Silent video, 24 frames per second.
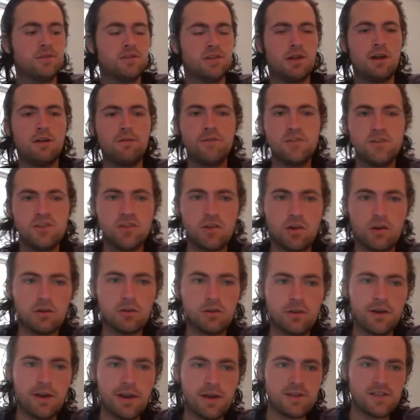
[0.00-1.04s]
Tom Fitzgerald
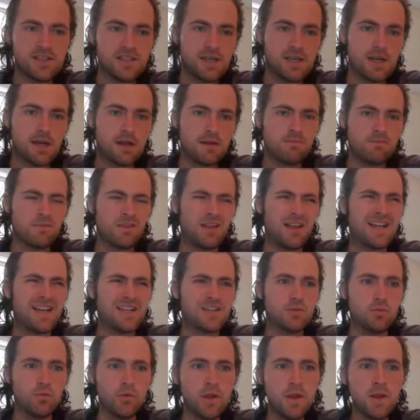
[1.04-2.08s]
announced that
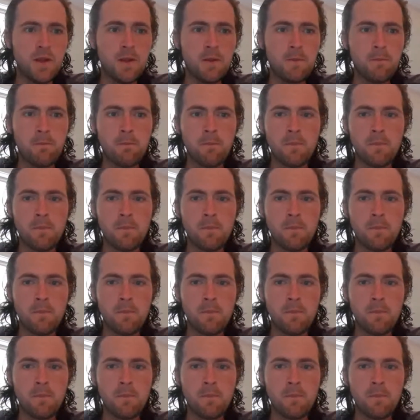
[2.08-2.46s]
last week.